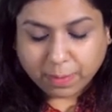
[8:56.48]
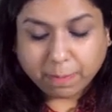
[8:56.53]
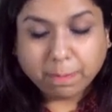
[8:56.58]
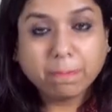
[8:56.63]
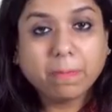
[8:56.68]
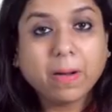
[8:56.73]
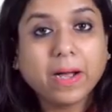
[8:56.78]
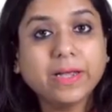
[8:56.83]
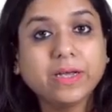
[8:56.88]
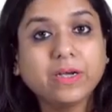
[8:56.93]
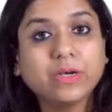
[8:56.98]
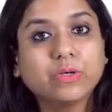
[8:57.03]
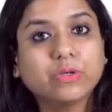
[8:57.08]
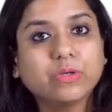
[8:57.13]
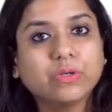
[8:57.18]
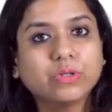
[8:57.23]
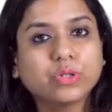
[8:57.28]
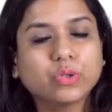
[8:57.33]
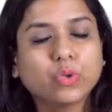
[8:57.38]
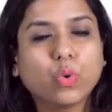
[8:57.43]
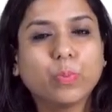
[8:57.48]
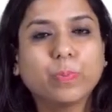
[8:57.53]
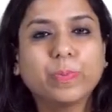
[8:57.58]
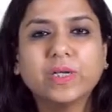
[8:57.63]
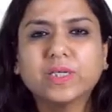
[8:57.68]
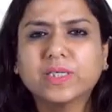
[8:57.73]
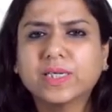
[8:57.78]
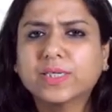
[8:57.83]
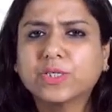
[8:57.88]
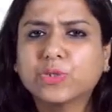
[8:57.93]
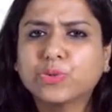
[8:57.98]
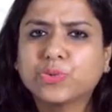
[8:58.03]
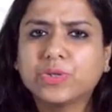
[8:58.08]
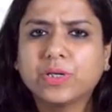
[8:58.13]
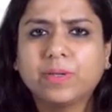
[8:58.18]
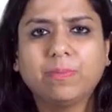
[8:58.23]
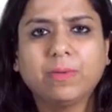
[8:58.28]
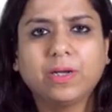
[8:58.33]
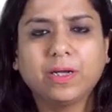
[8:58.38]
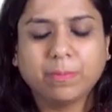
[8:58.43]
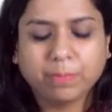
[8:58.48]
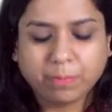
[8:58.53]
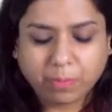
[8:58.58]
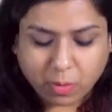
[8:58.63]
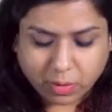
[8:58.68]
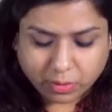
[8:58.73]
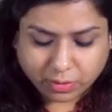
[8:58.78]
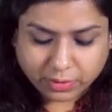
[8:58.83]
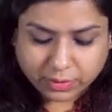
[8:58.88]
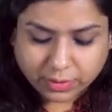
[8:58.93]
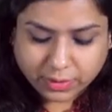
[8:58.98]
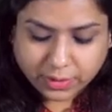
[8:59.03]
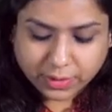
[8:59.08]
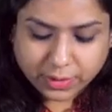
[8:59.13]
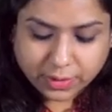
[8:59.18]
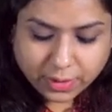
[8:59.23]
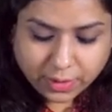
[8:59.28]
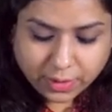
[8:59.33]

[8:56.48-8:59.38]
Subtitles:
microscopy is extremely important.